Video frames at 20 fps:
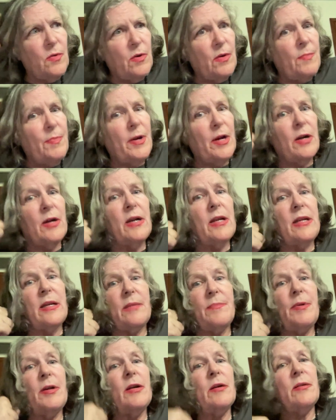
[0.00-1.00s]

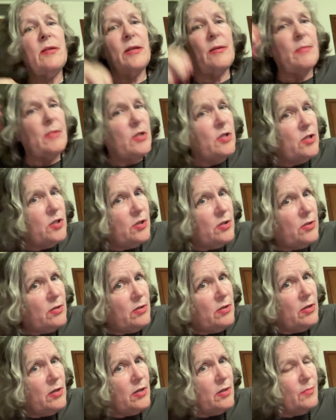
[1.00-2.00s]
apparently Mr.
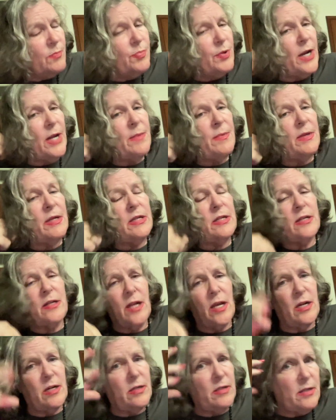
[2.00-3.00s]
Braven did
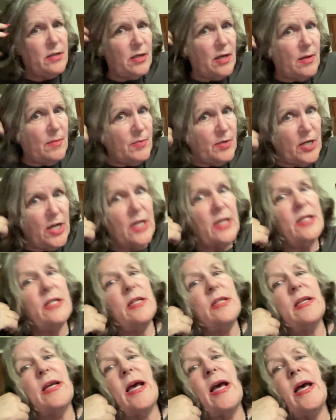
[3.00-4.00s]
not object
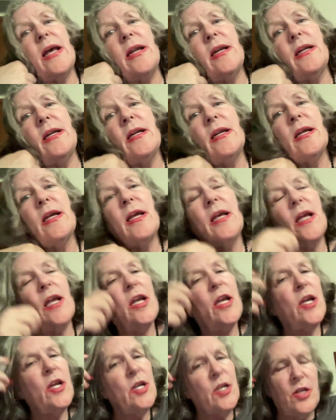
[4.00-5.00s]
to that.
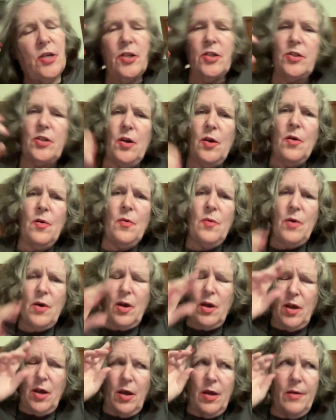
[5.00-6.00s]
So
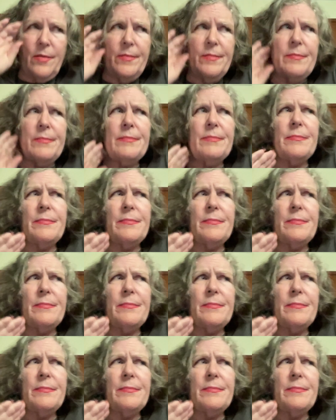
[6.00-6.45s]
I